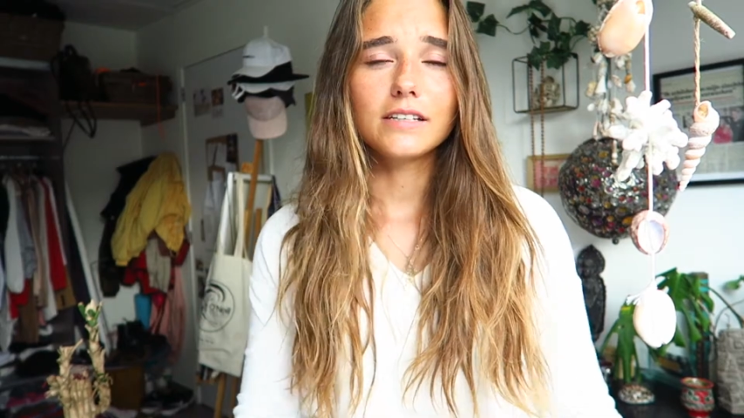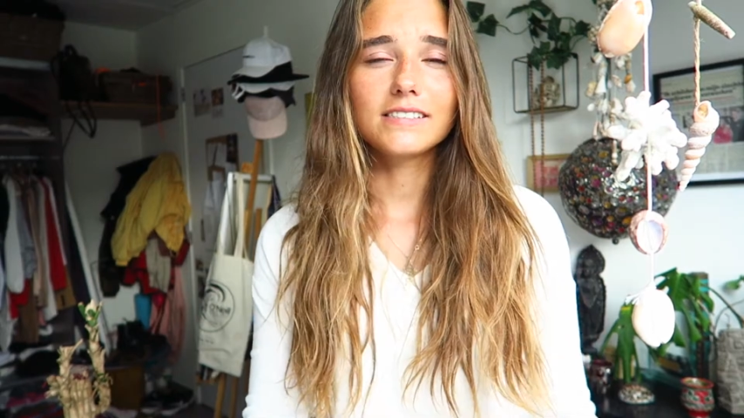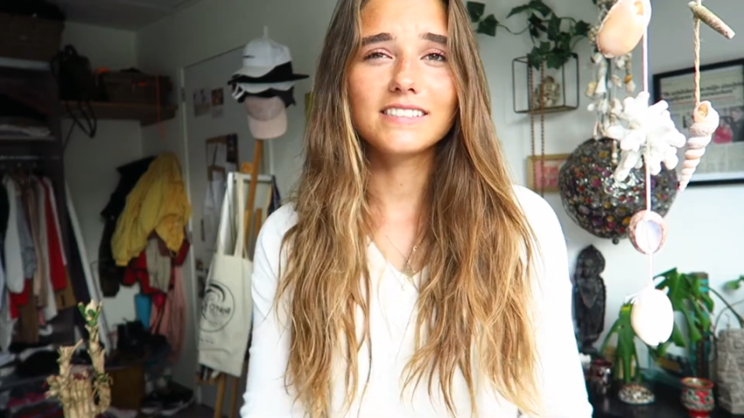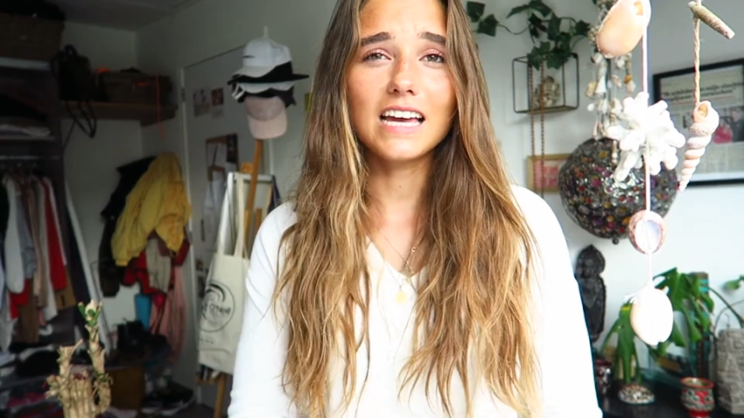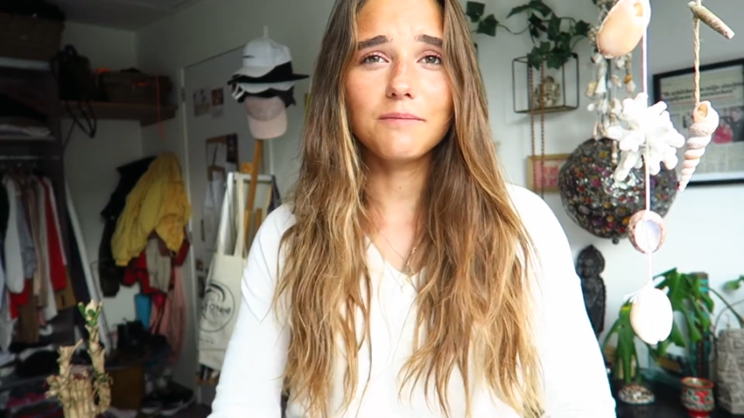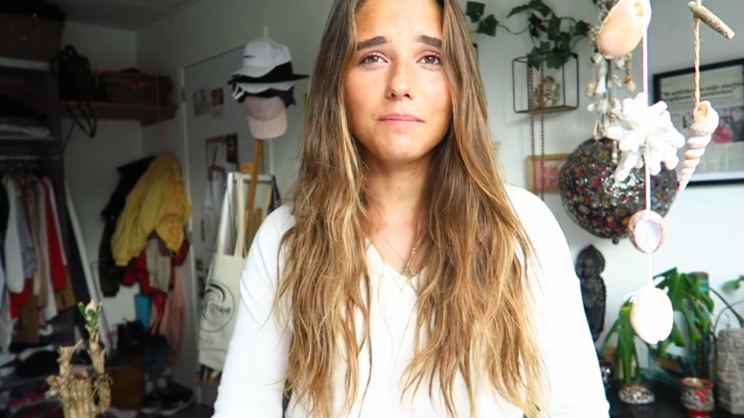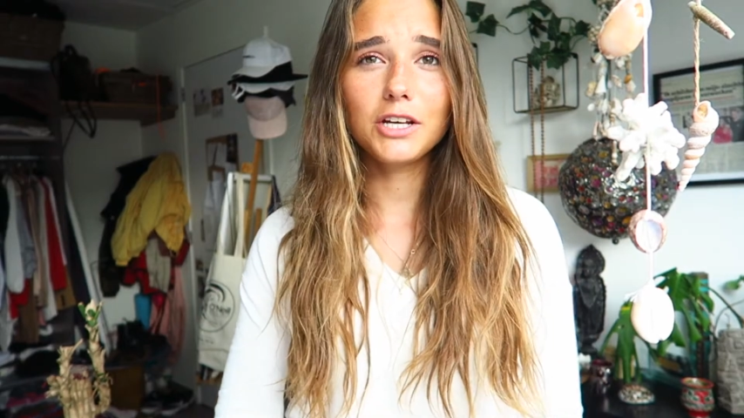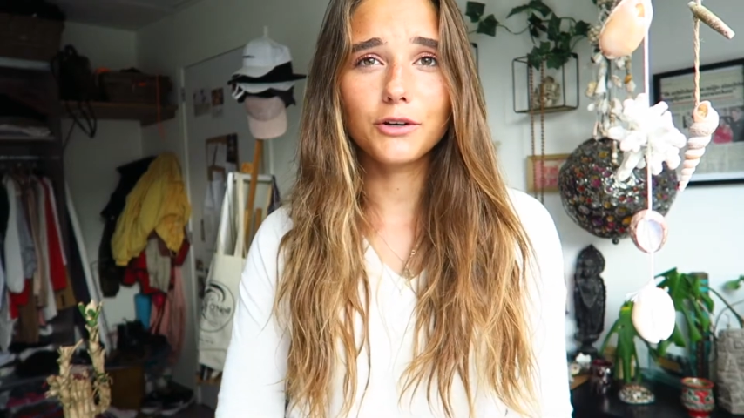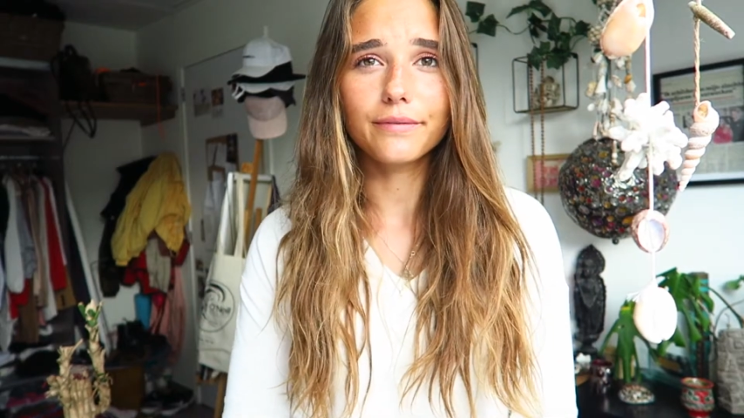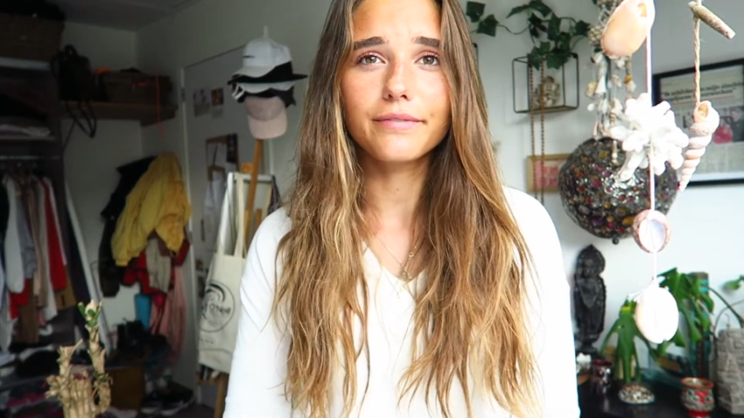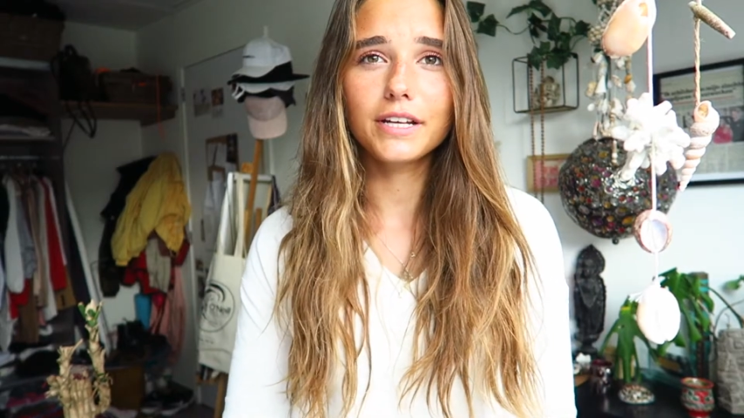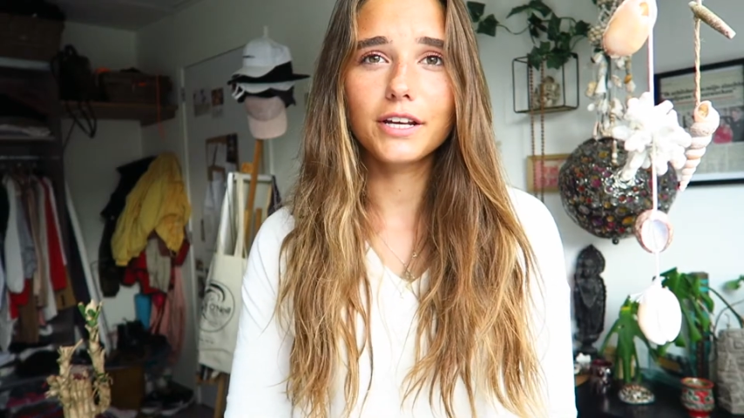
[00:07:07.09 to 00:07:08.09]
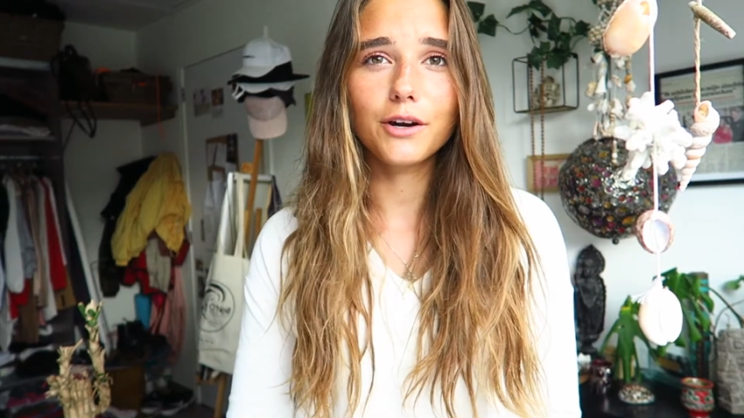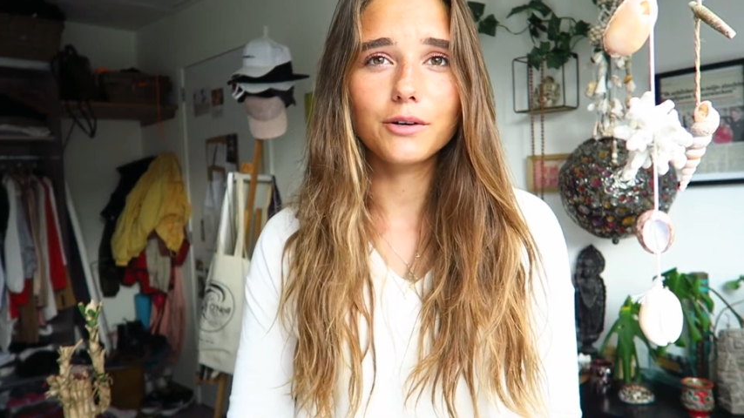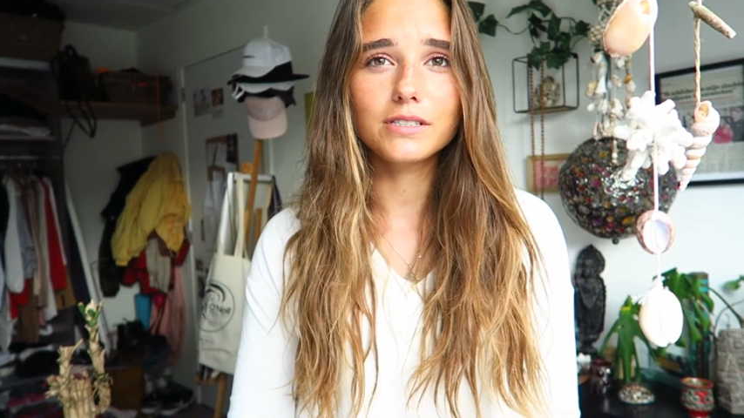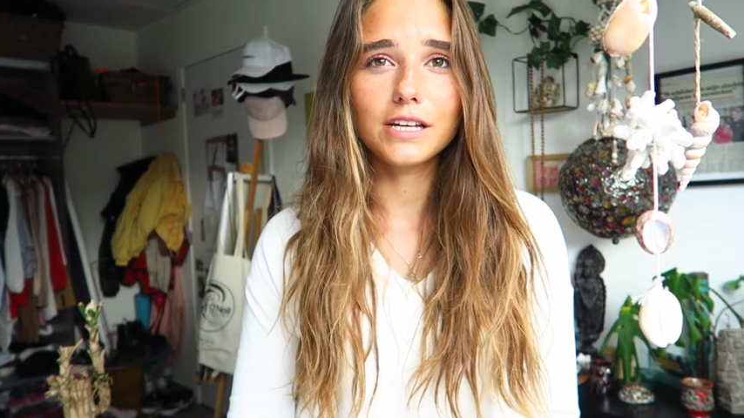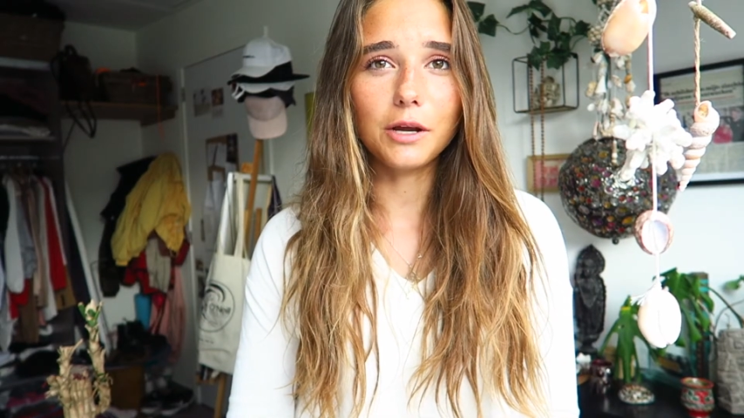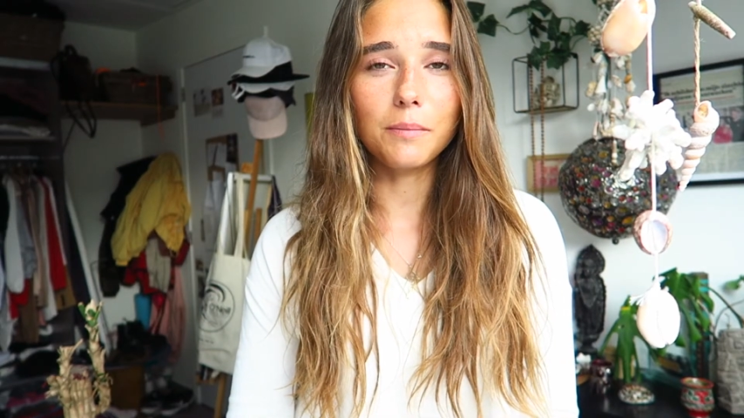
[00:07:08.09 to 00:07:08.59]
send me your
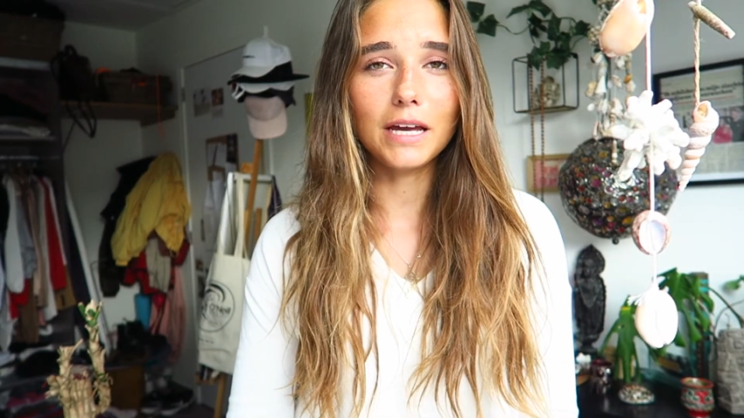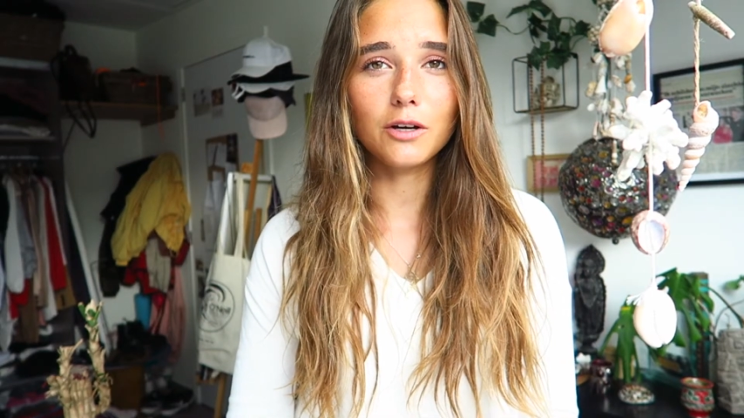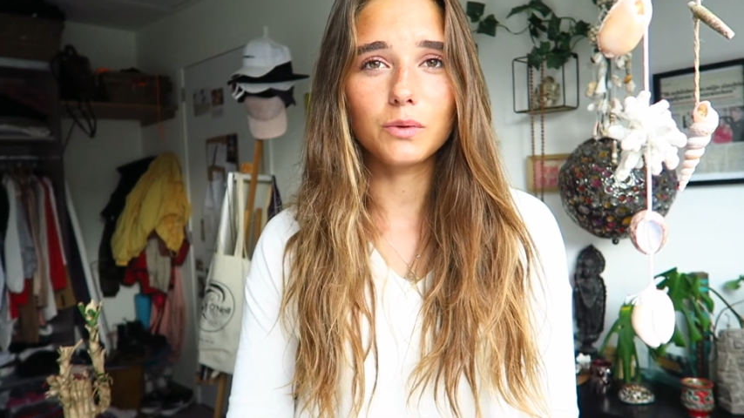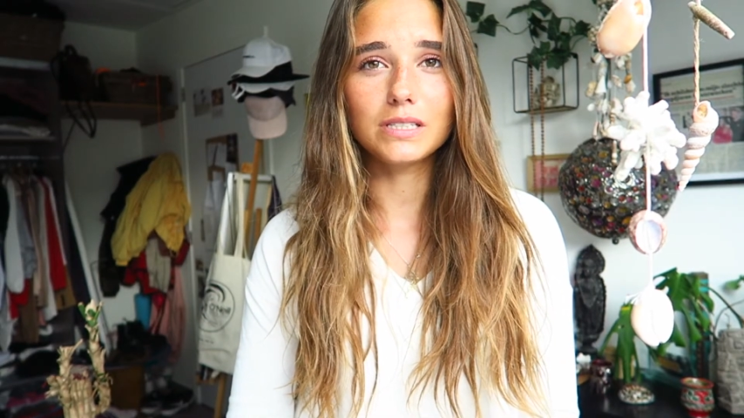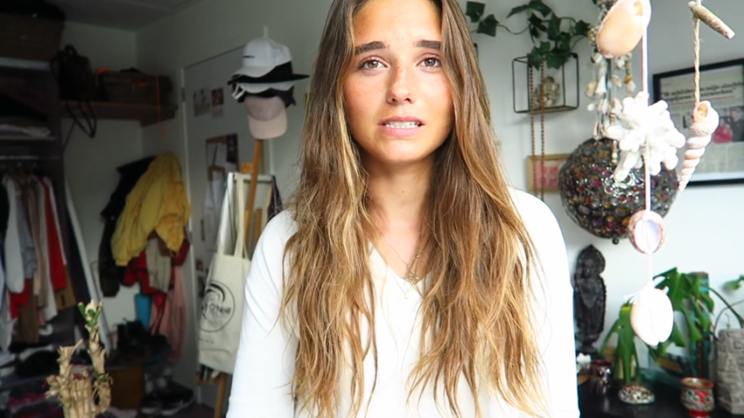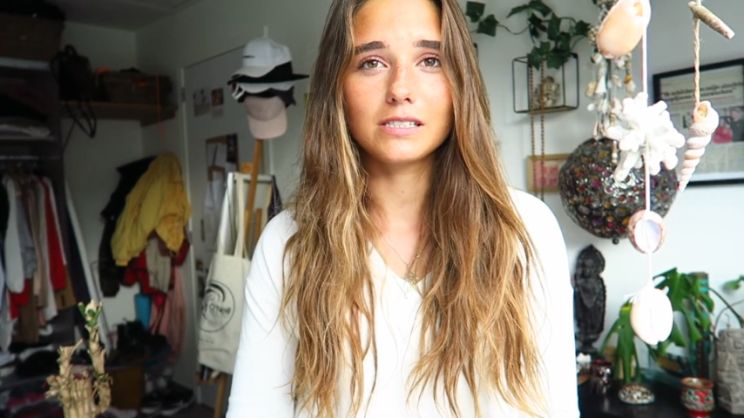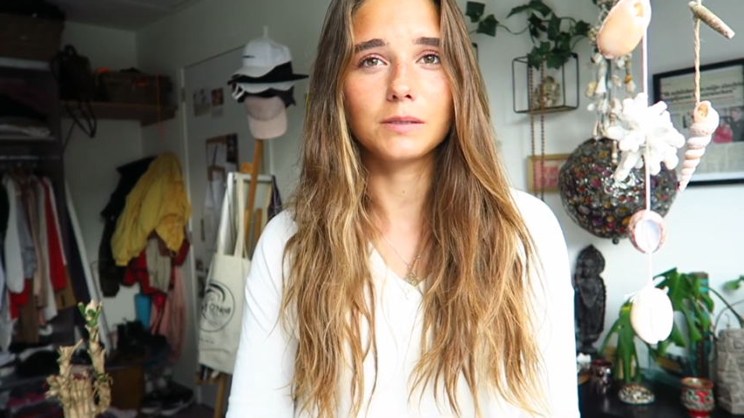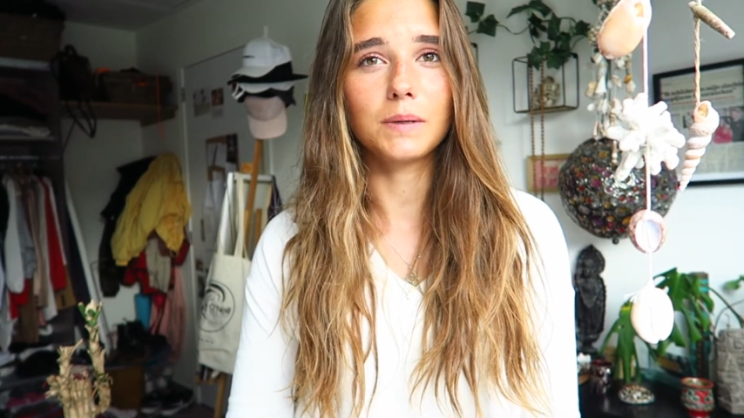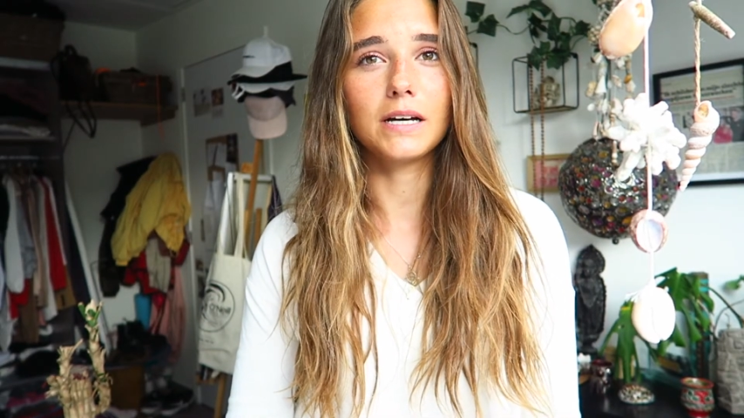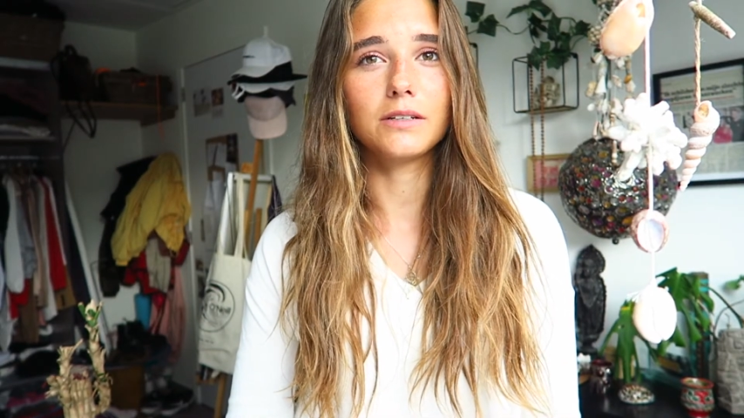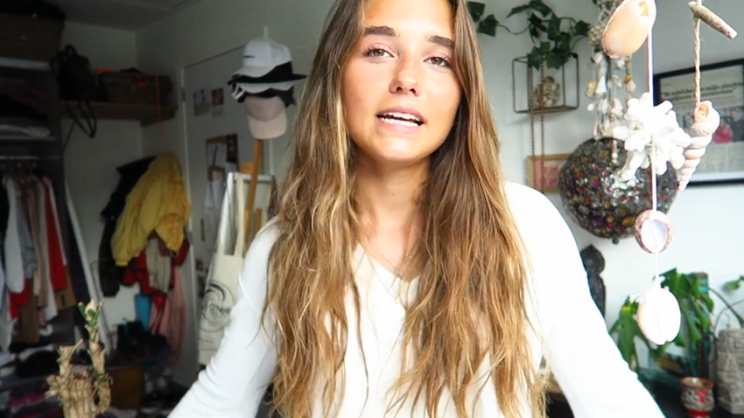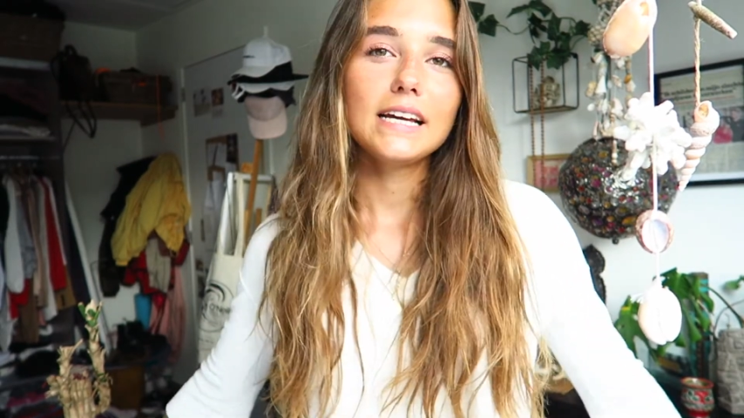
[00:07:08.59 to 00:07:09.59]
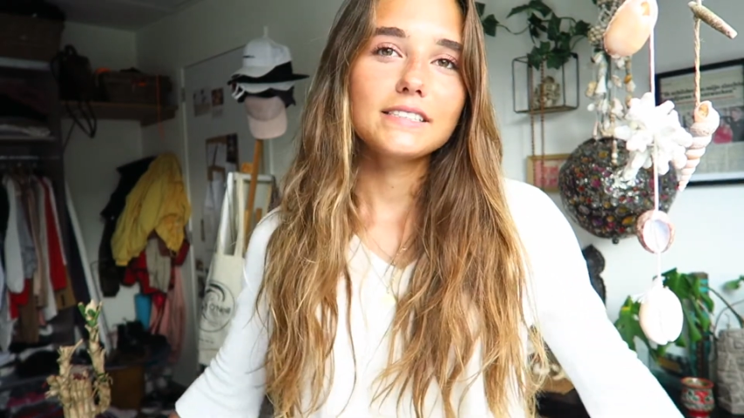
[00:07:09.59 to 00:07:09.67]
videos that you made with this mount.